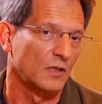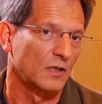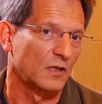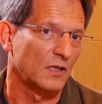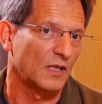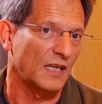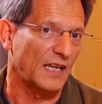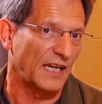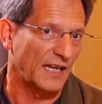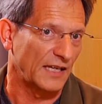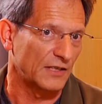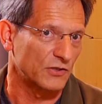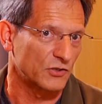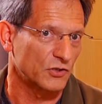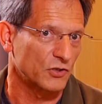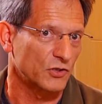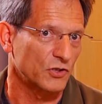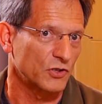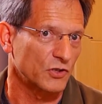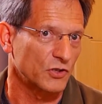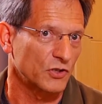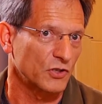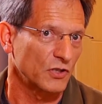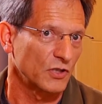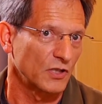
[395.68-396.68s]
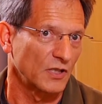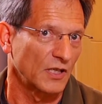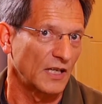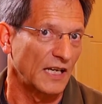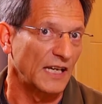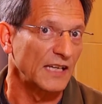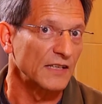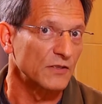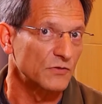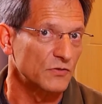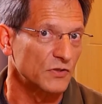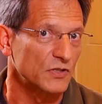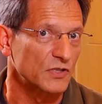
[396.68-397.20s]
catch
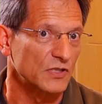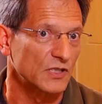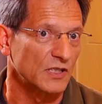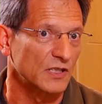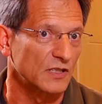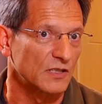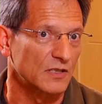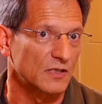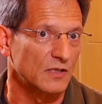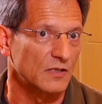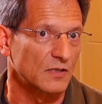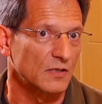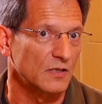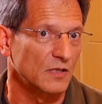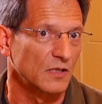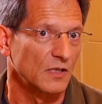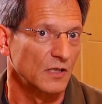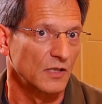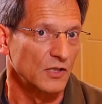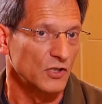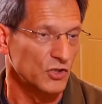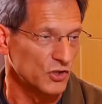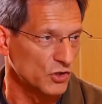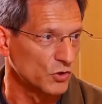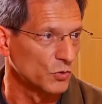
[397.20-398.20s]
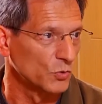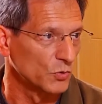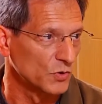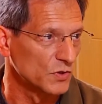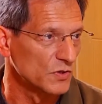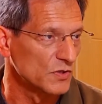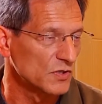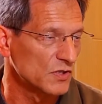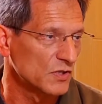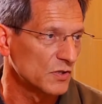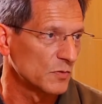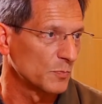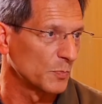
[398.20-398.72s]
interested
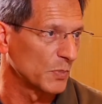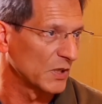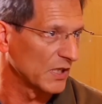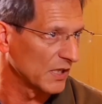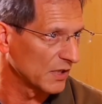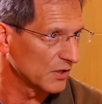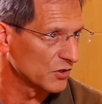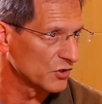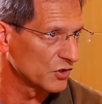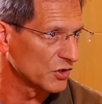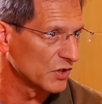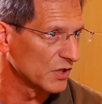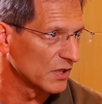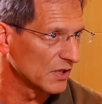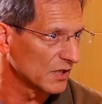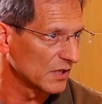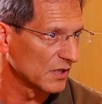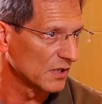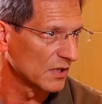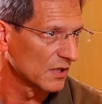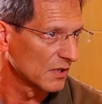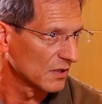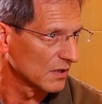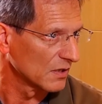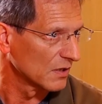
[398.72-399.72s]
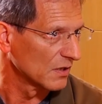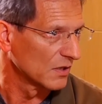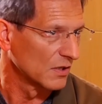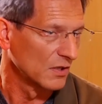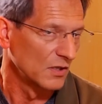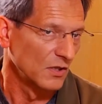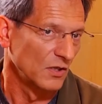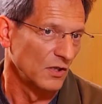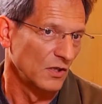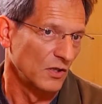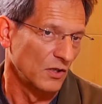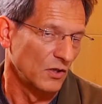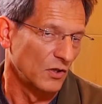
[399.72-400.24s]
students, PhD
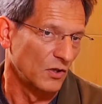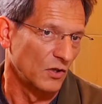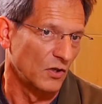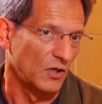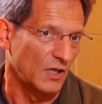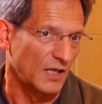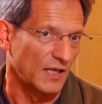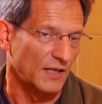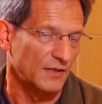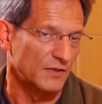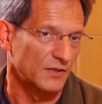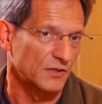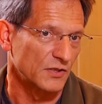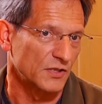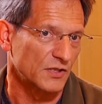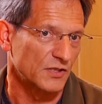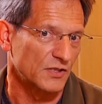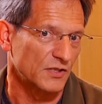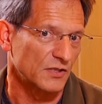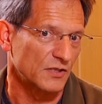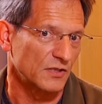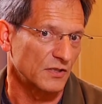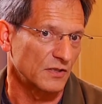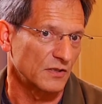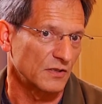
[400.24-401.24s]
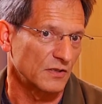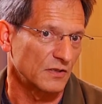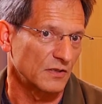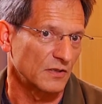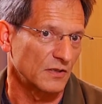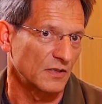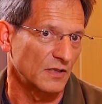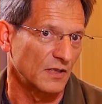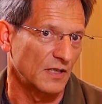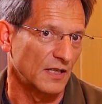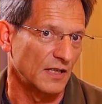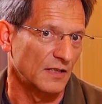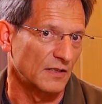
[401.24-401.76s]
or others.
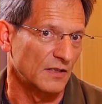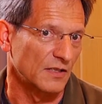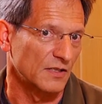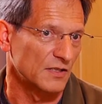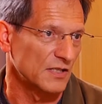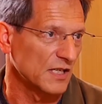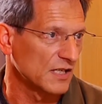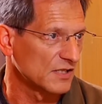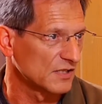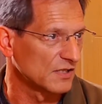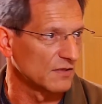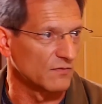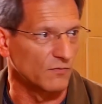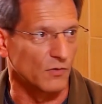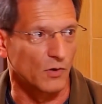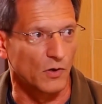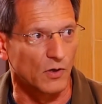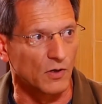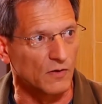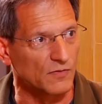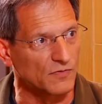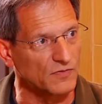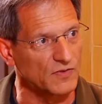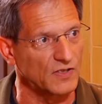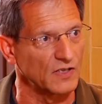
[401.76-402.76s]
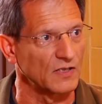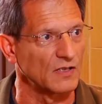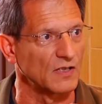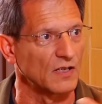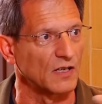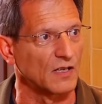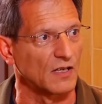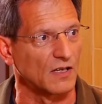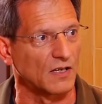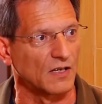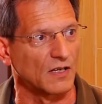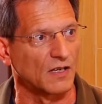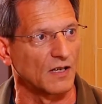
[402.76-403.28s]
And this has evolved in
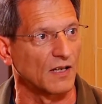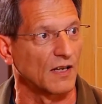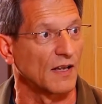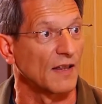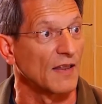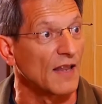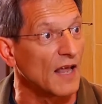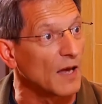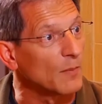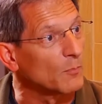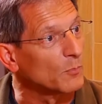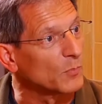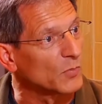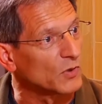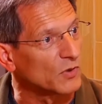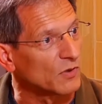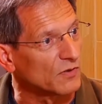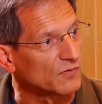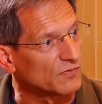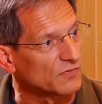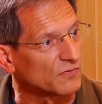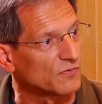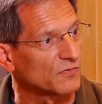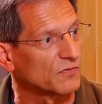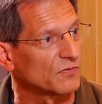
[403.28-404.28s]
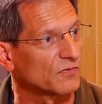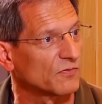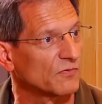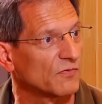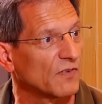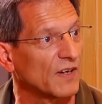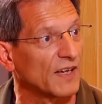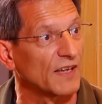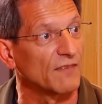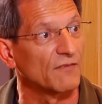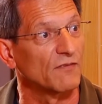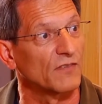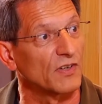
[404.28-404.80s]
a number of
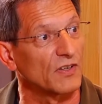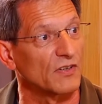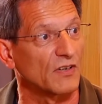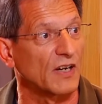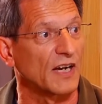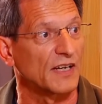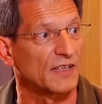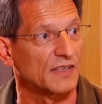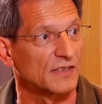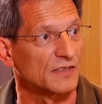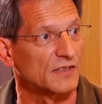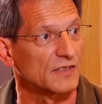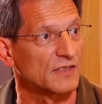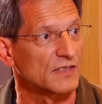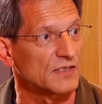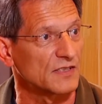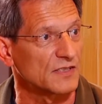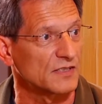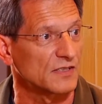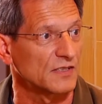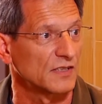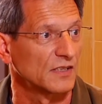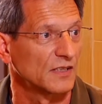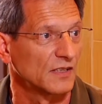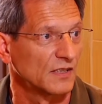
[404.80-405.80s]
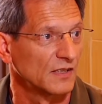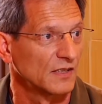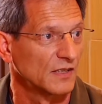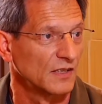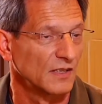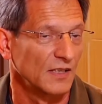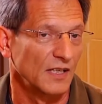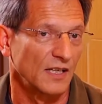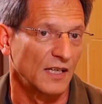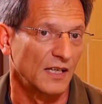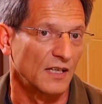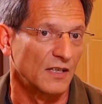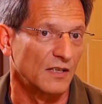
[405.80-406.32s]
varieties
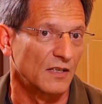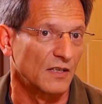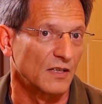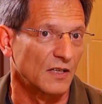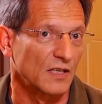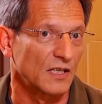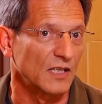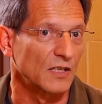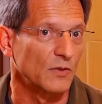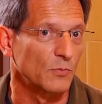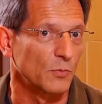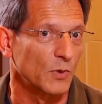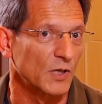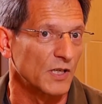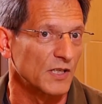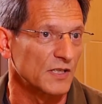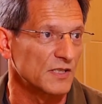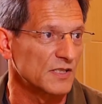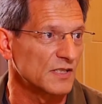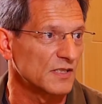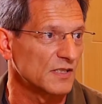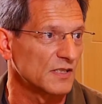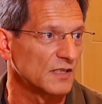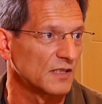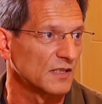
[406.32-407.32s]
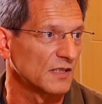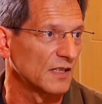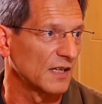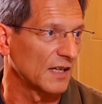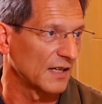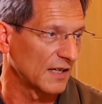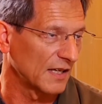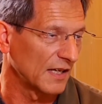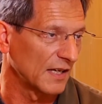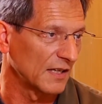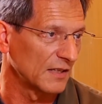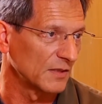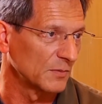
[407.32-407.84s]
in the e-waste
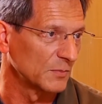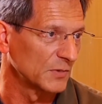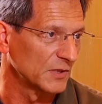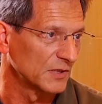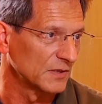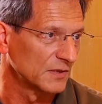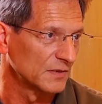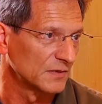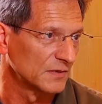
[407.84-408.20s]
academy.